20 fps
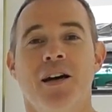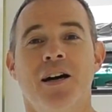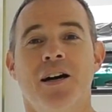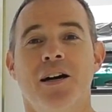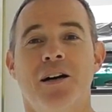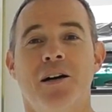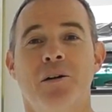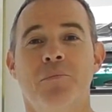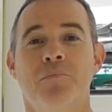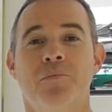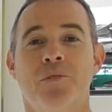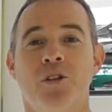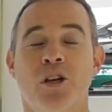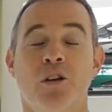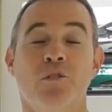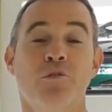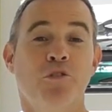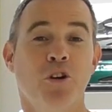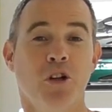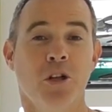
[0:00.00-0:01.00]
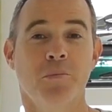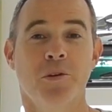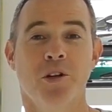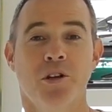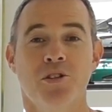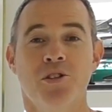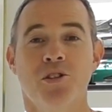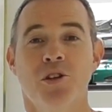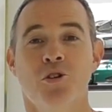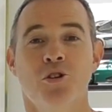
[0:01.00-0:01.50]
Um, you can follow me
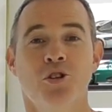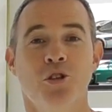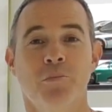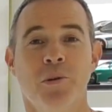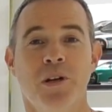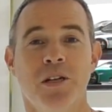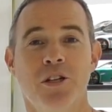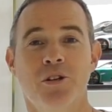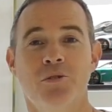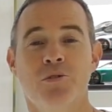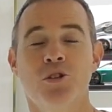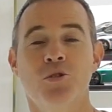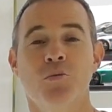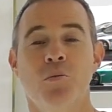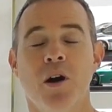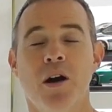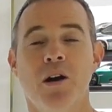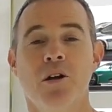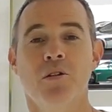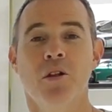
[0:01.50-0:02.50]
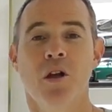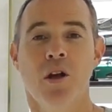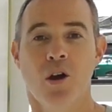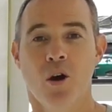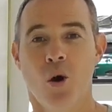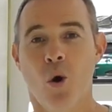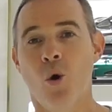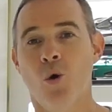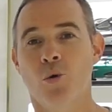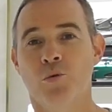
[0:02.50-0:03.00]
on social media as
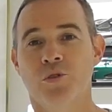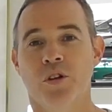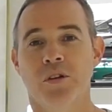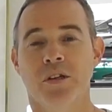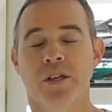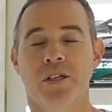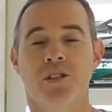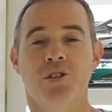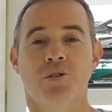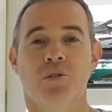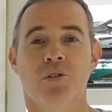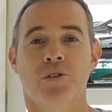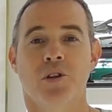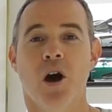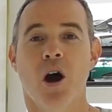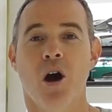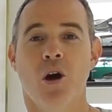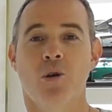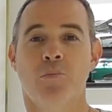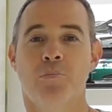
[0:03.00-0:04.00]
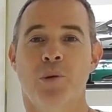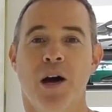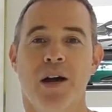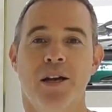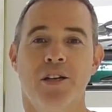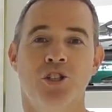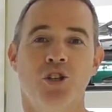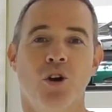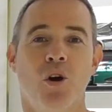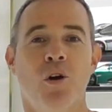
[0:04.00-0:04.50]
well. All the links are on the
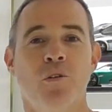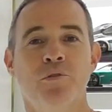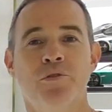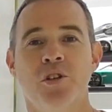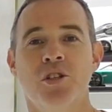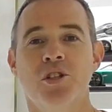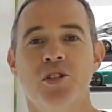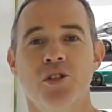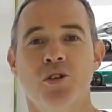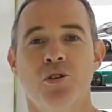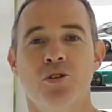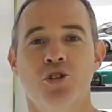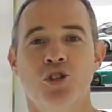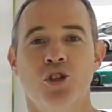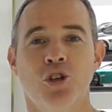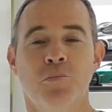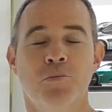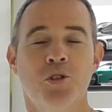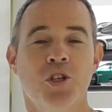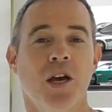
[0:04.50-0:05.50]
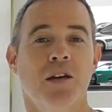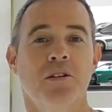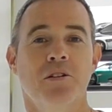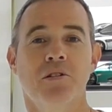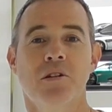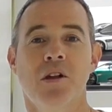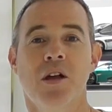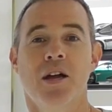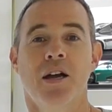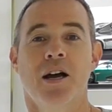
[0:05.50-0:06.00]
homepage of this YouTube
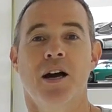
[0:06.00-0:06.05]
channel.